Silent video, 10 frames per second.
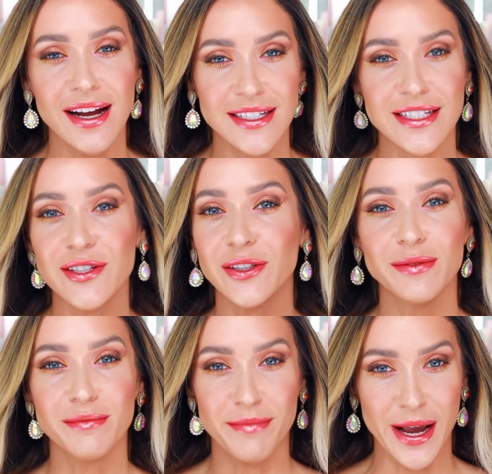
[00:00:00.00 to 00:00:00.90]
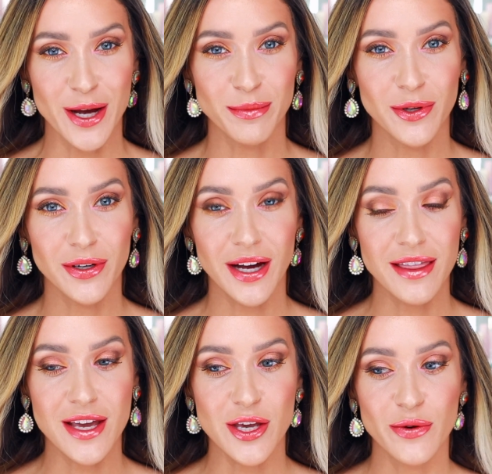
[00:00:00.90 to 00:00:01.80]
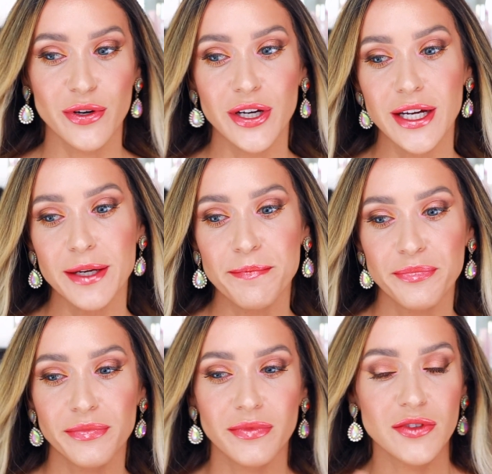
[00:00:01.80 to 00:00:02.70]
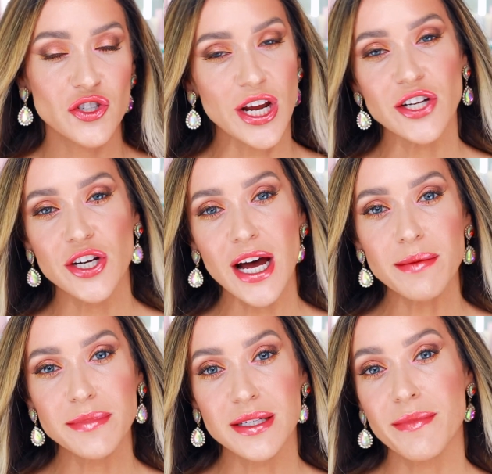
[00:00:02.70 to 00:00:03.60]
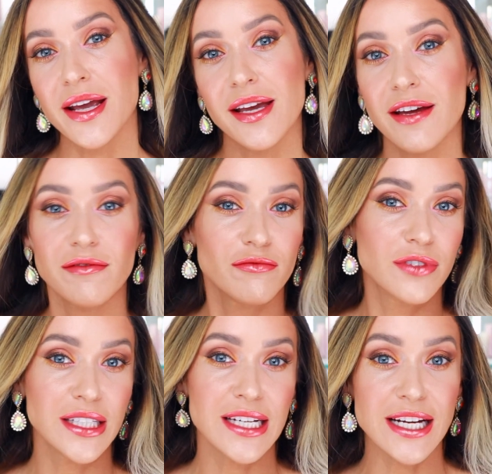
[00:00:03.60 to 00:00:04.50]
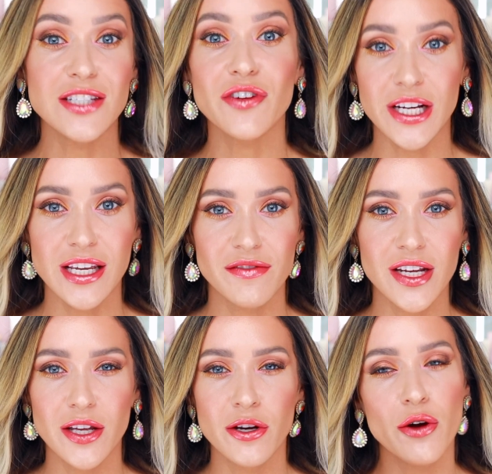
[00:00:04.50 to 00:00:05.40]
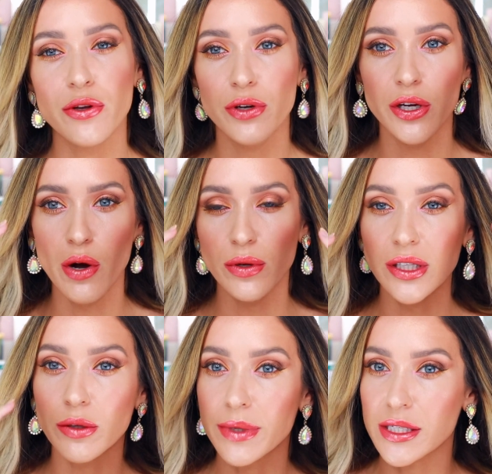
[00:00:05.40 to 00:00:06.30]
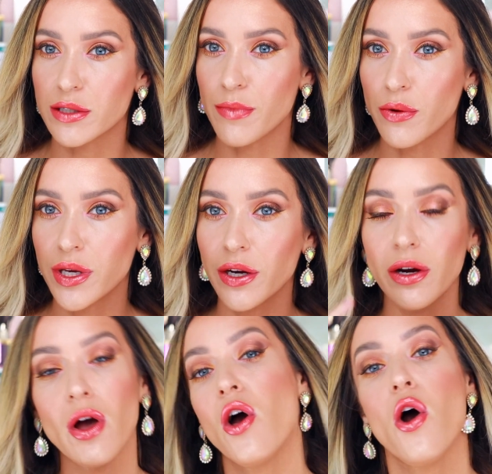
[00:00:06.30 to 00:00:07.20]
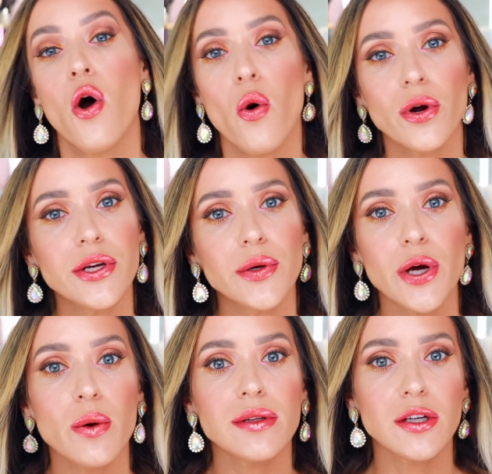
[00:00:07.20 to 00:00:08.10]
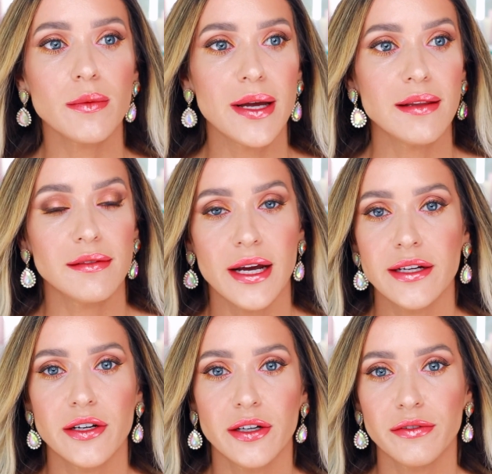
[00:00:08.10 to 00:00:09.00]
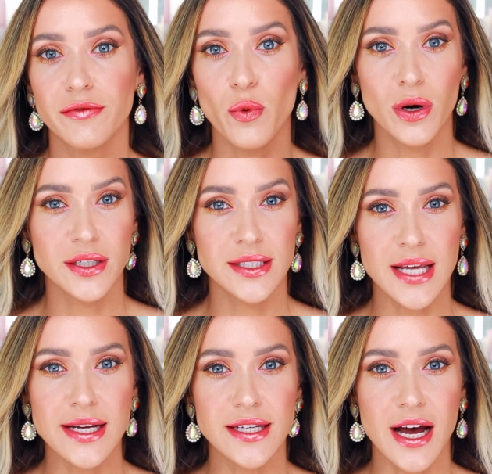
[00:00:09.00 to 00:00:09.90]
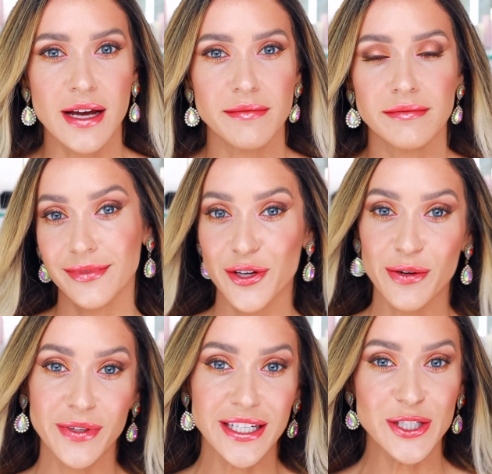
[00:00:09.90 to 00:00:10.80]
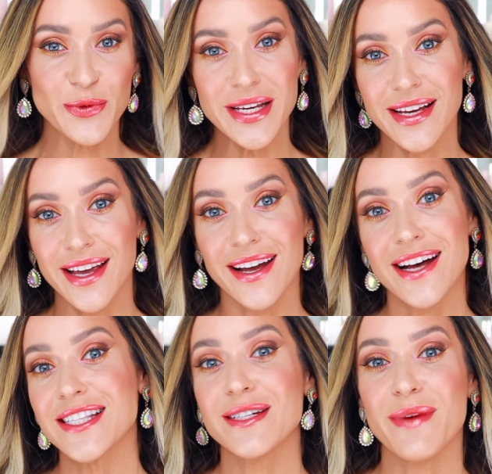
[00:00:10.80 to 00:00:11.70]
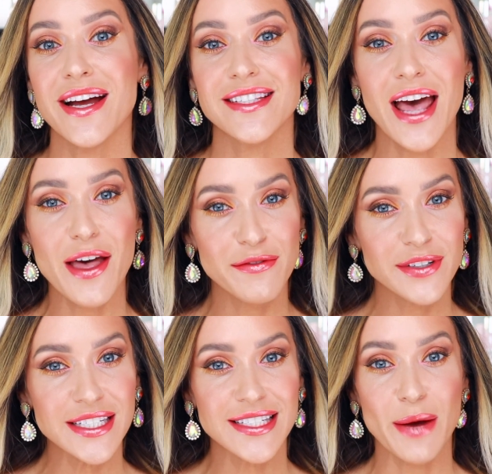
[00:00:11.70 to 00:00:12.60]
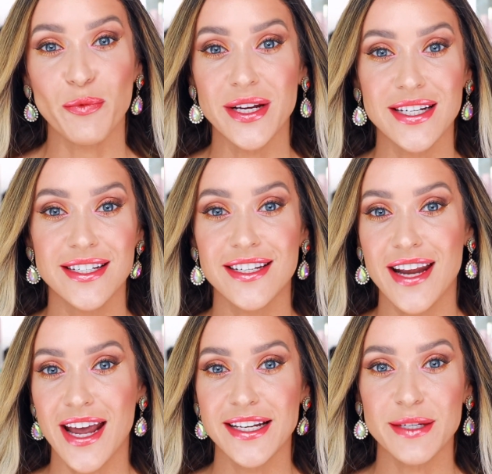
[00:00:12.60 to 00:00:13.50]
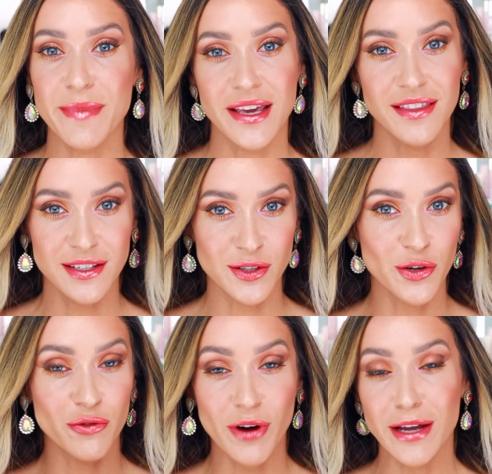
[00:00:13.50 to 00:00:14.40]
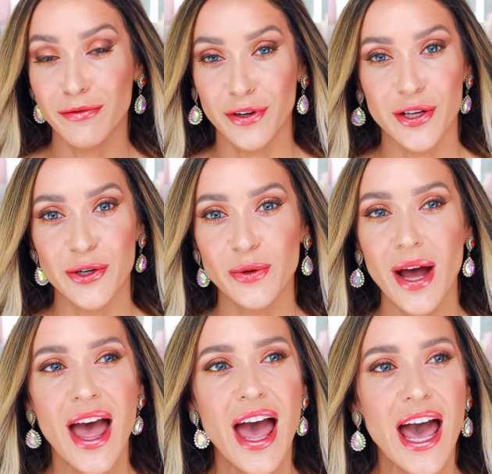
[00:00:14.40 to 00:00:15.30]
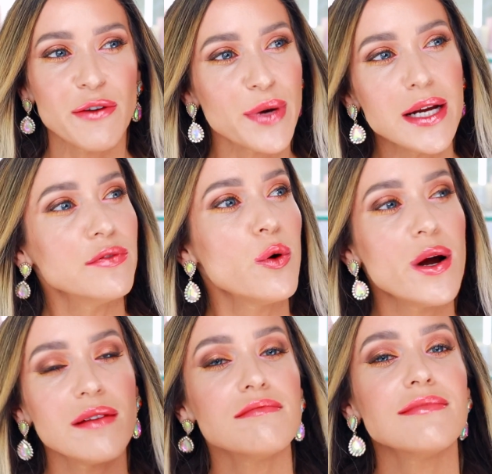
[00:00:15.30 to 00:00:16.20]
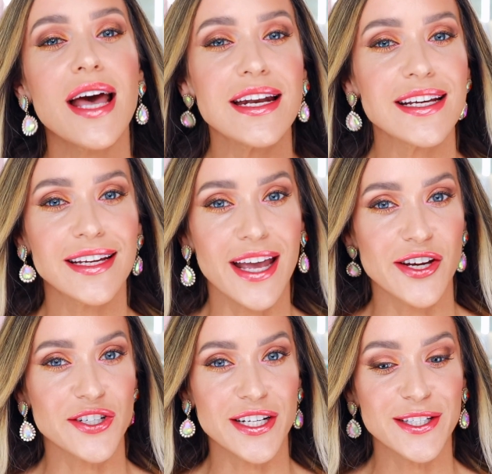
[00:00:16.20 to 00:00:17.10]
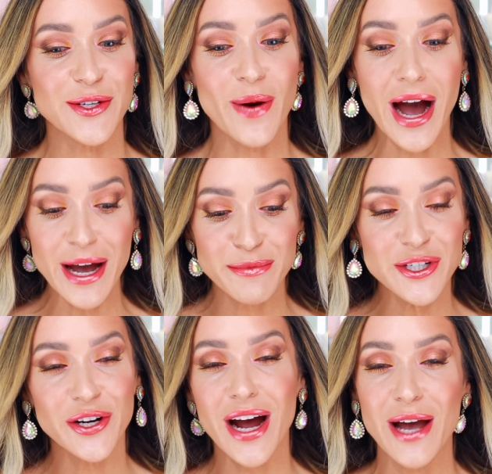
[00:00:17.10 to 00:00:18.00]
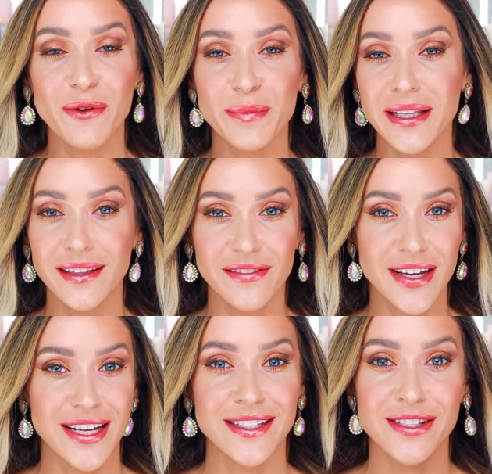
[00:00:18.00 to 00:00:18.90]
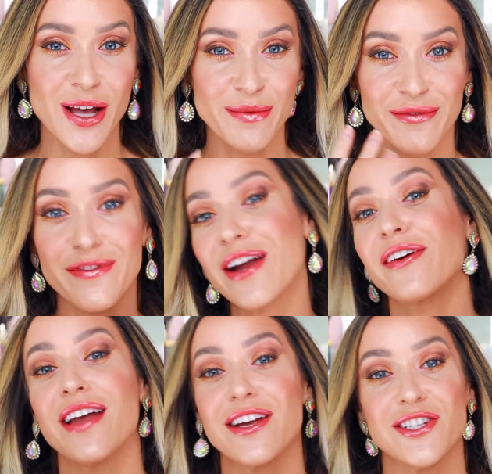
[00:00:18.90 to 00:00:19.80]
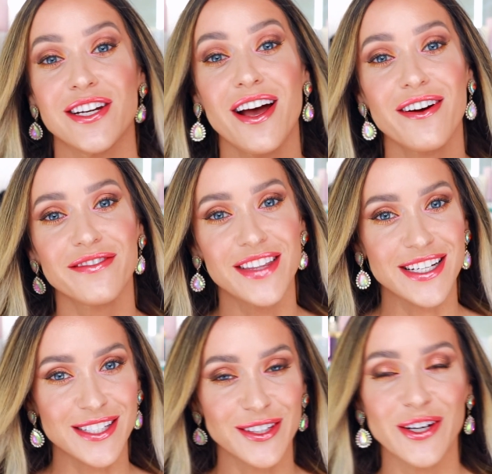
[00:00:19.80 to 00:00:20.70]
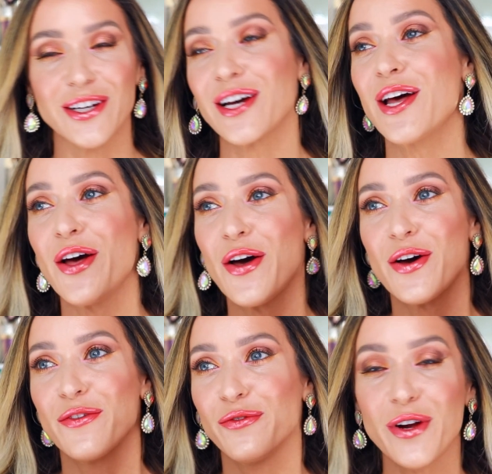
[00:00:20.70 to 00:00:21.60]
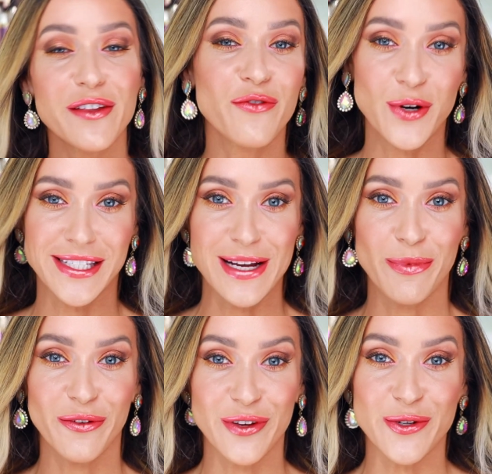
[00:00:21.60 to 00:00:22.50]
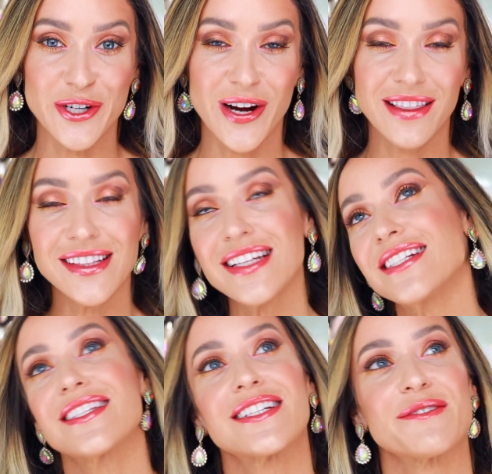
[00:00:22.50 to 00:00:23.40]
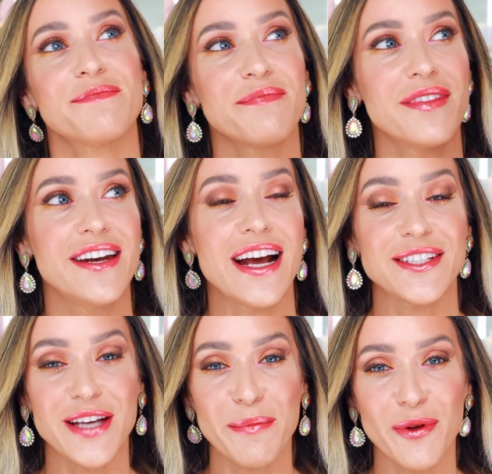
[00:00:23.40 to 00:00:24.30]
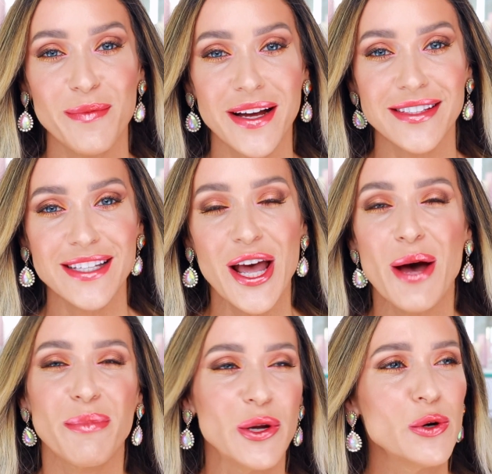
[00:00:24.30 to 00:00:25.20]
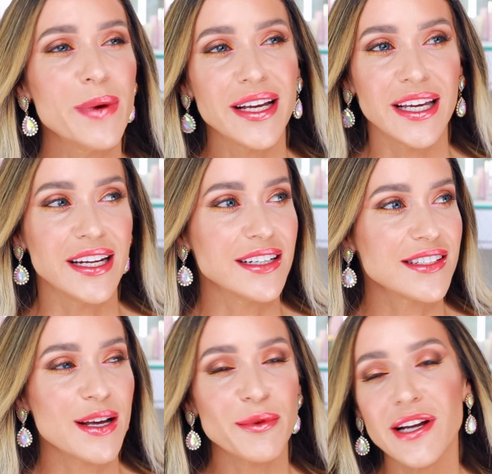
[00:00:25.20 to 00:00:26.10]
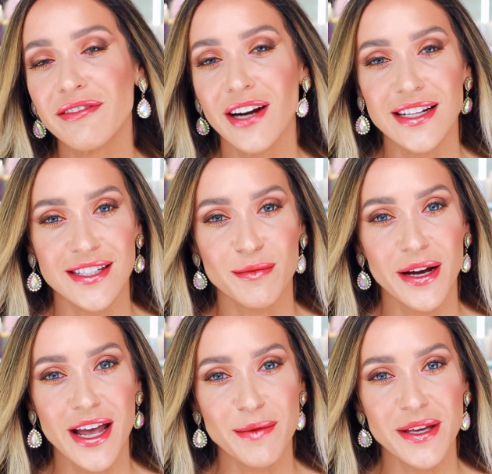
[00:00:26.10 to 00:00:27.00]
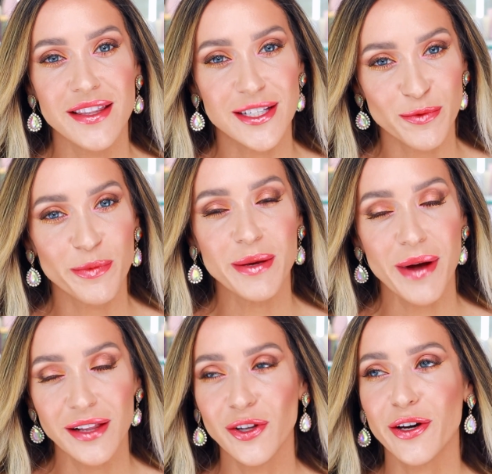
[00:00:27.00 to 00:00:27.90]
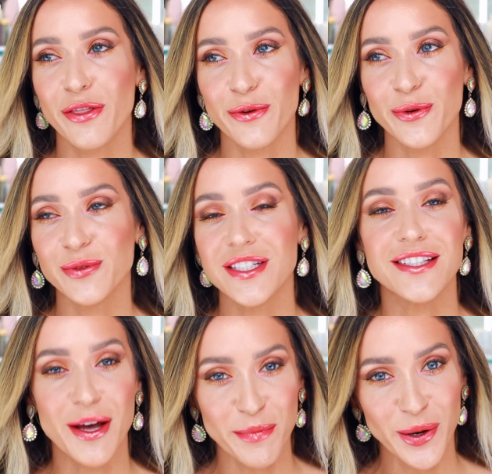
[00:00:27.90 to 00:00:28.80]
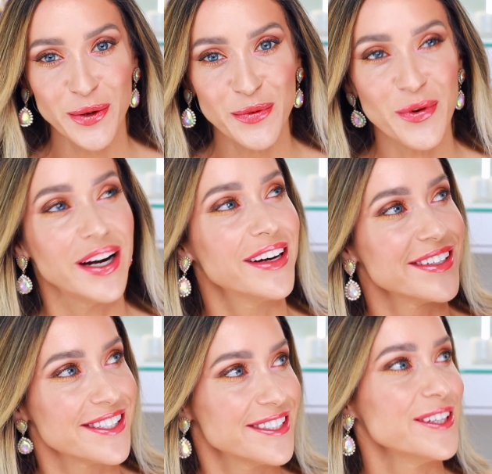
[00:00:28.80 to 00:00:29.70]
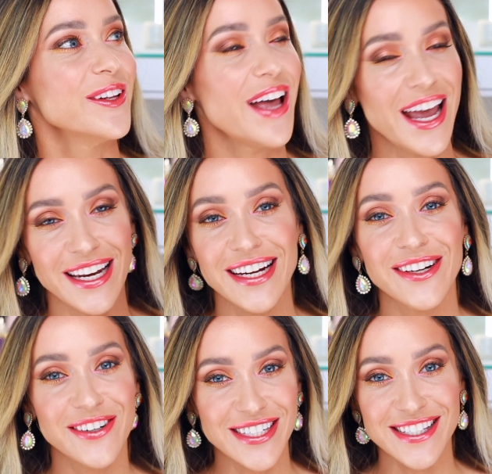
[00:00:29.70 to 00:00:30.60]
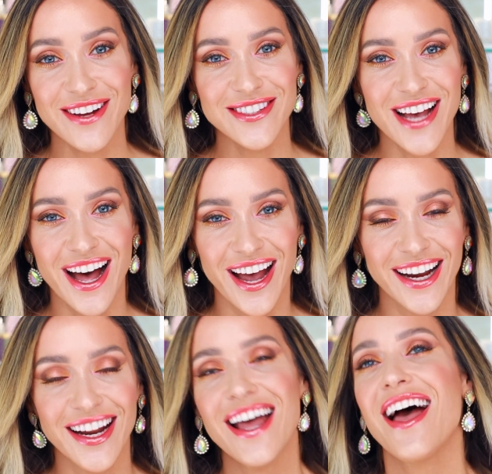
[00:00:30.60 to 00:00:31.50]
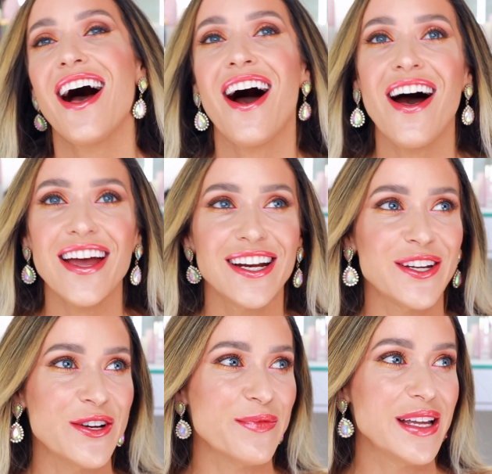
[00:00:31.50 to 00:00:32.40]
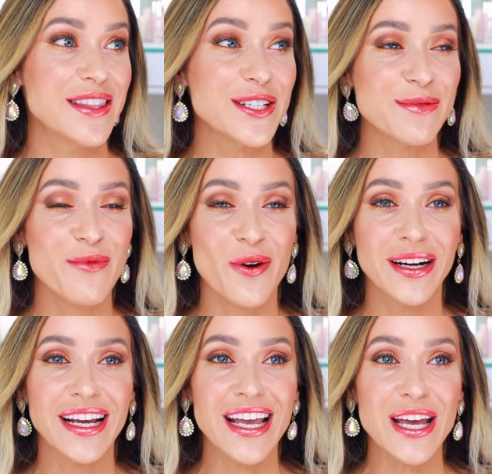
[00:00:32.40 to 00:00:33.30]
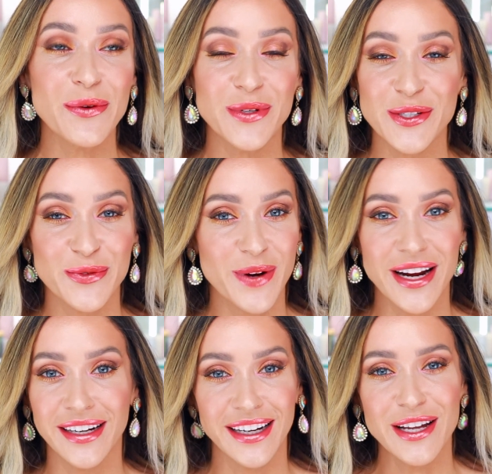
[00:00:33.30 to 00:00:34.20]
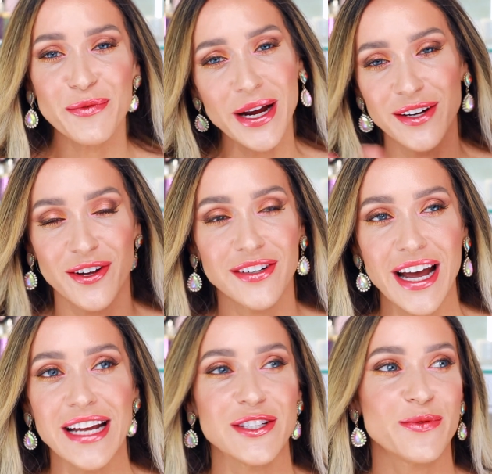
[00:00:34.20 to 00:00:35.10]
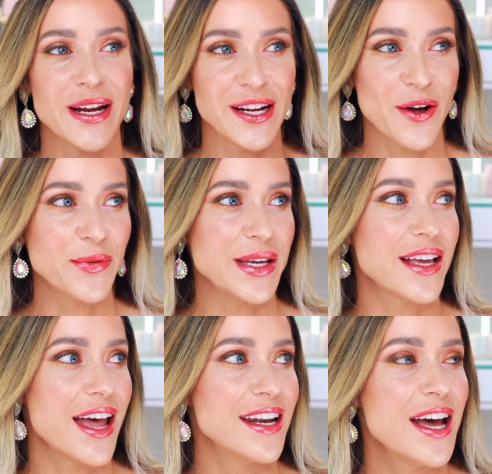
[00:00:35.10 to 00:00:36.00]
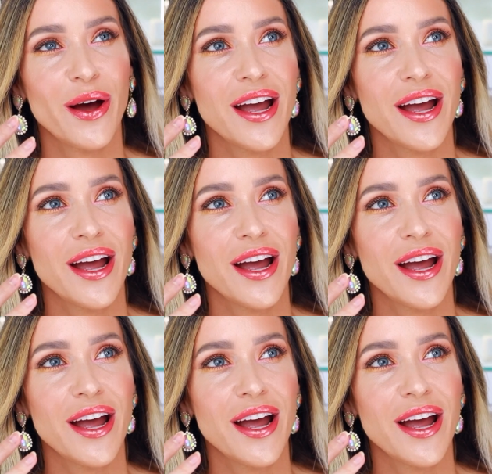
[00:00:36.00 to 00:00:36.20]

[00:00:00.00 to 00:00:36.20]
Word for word: ideal makeup look. I think you could change it up to make it really nice for evening. You know, you could go a little bit smokier or you could go a little bit lighter for daytime. You can really tweak and customize every step we did today to make this look right for you and right for any occasion. So I'm sure I will be living in some variation of this look for the foreseeable future, at least the next couple months. But who am I kidding? Summer never ends in Miami. This will be my look through December when it is still 80 degrees outside, hot and humid. This morning it was raining. It rained all night. It's raining all weekend.